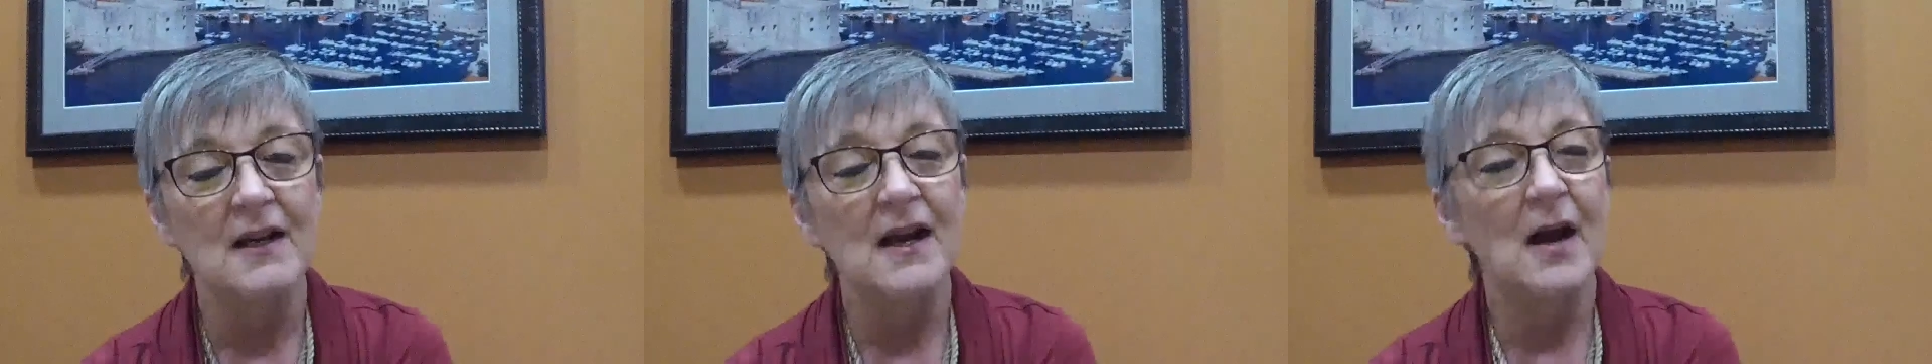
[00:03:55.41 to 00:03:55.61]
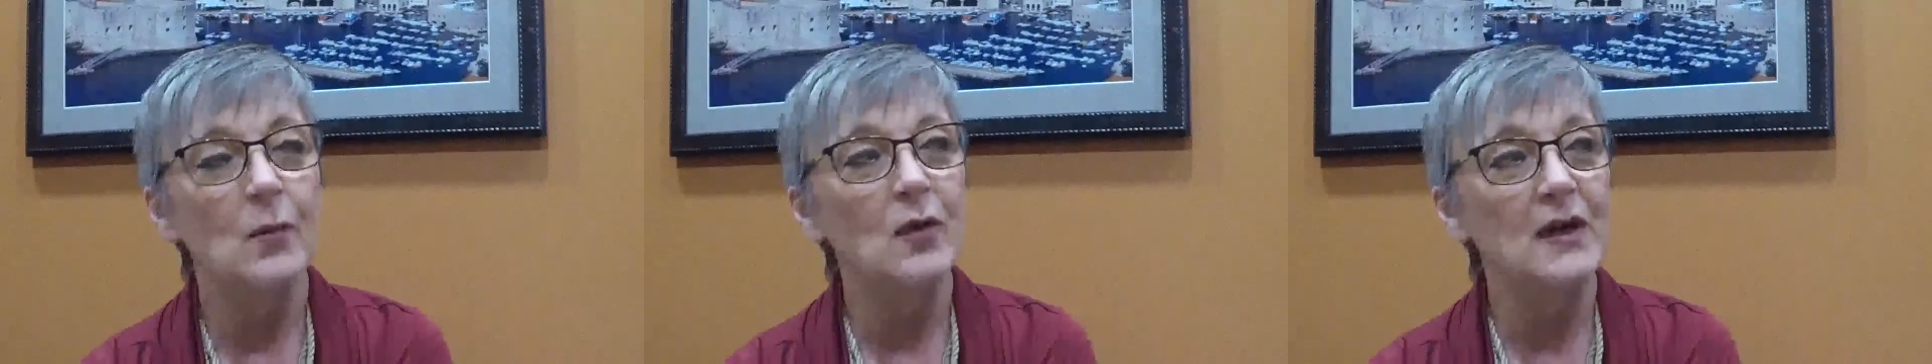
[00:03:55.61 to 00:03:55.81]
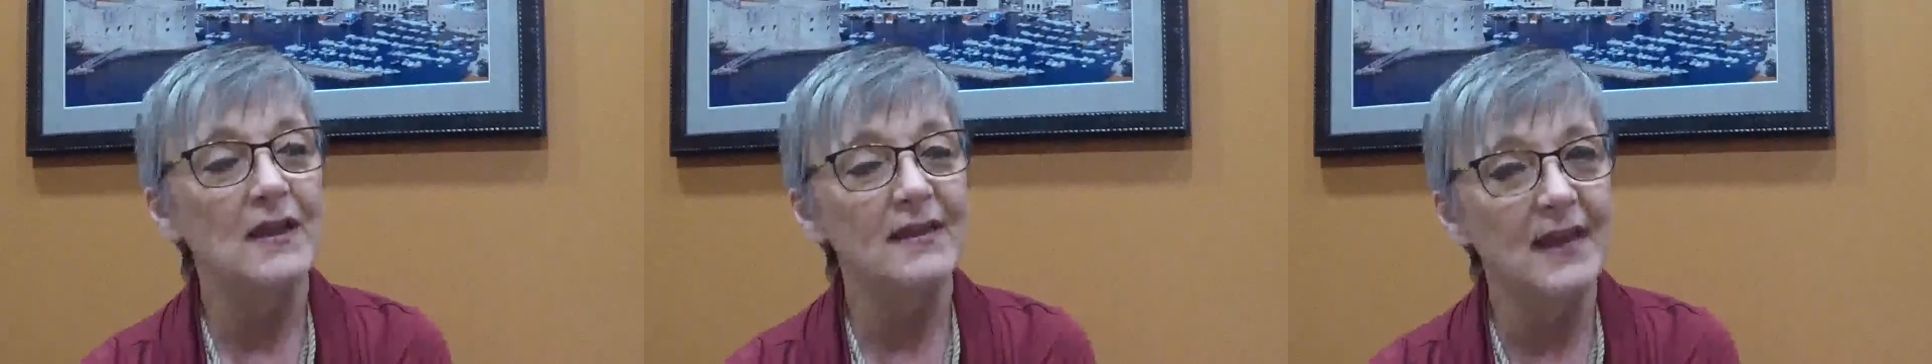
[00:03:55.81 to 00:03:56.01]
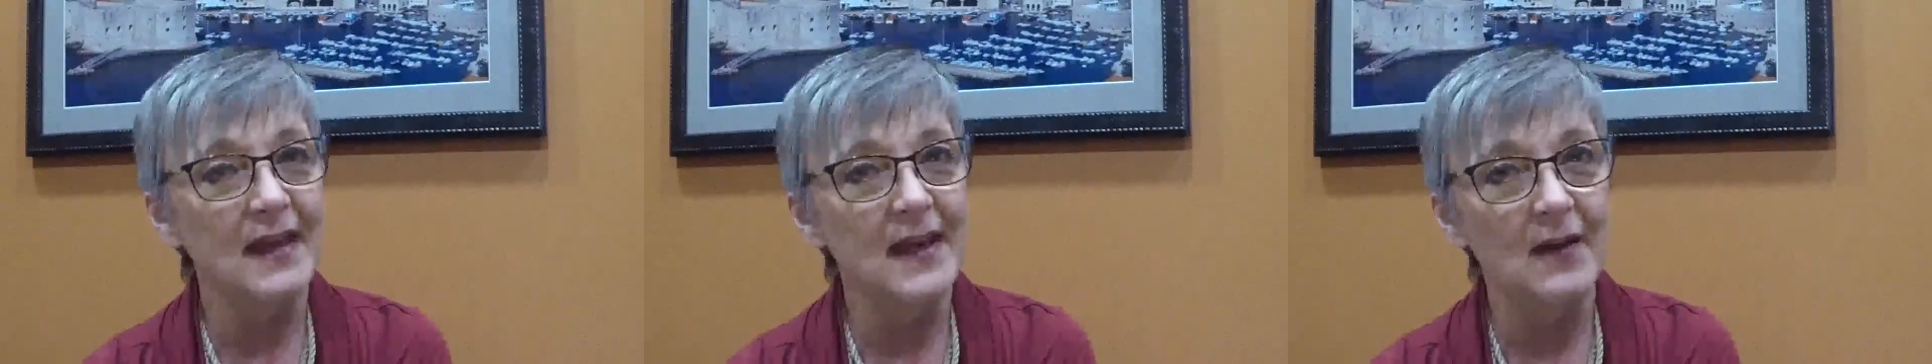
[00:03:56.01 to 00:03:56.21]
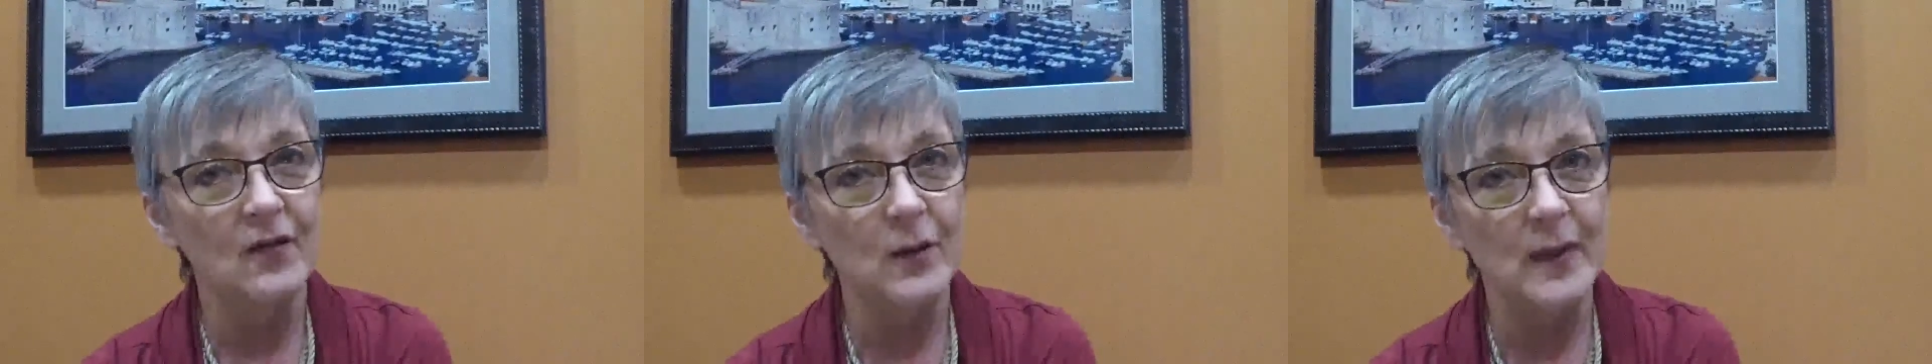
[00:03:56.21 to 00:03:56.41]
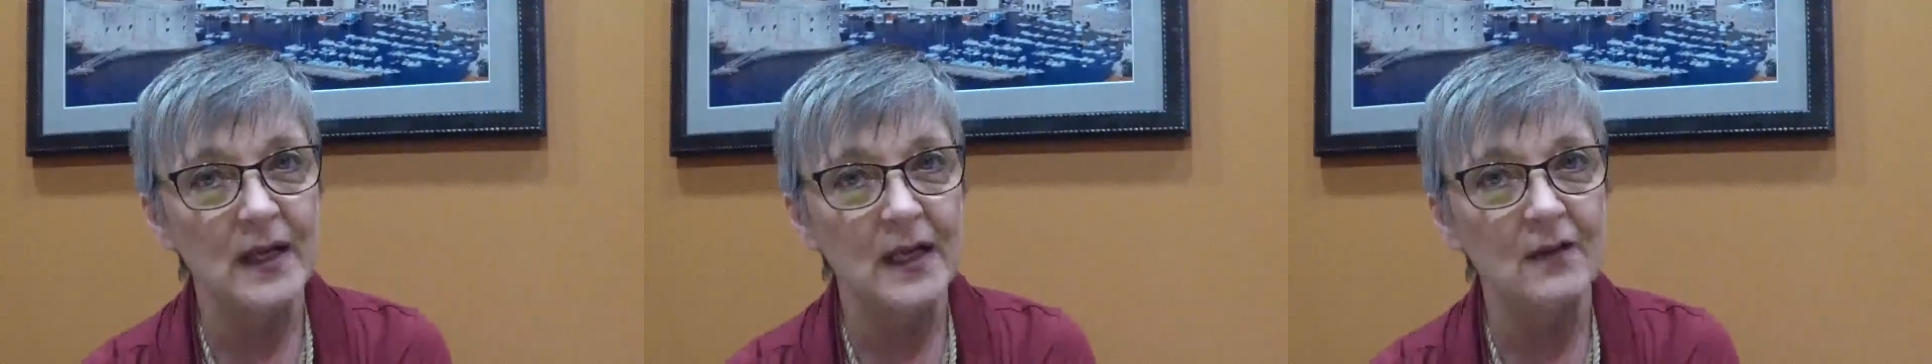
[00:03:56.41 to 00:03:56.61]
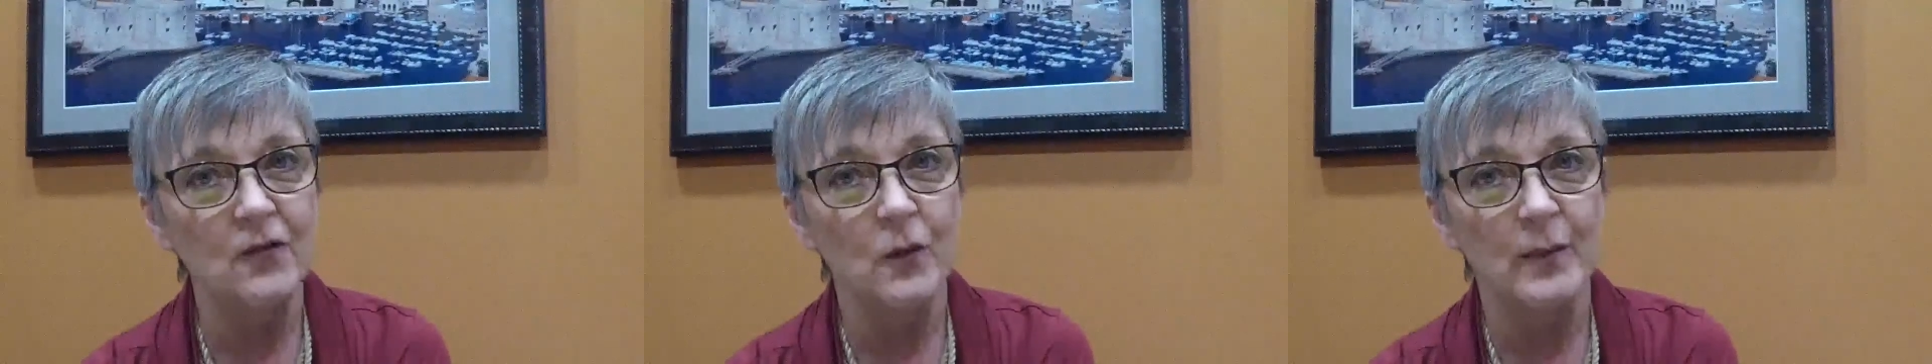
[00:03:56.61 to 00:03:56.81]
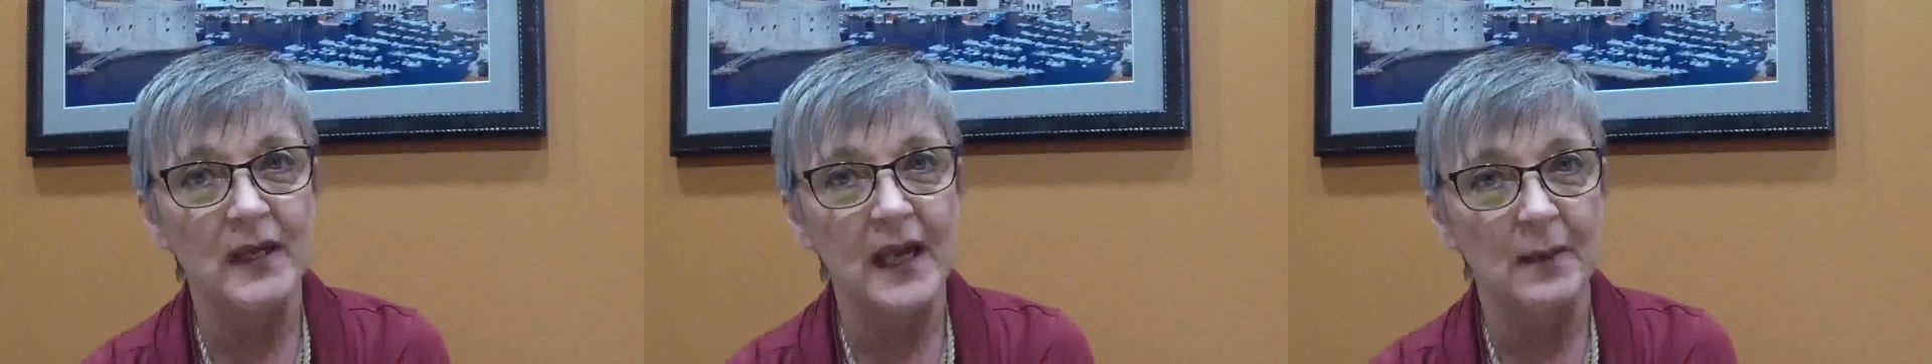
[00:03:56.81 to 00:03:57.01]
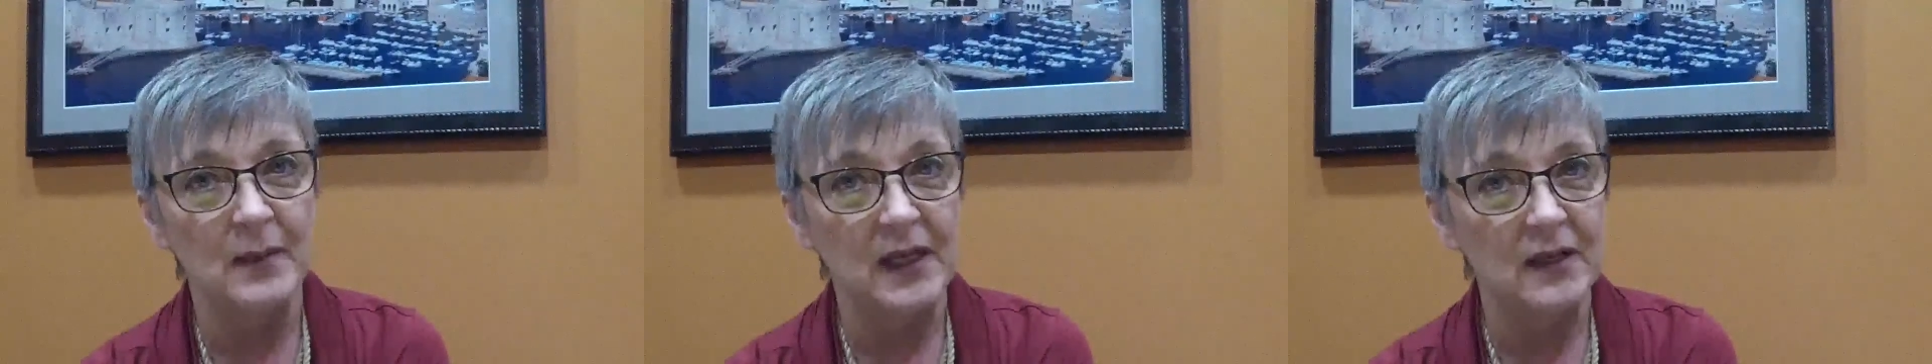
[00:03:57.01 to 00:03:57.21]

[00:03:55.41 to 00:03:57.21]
I want to thank everybody for becoming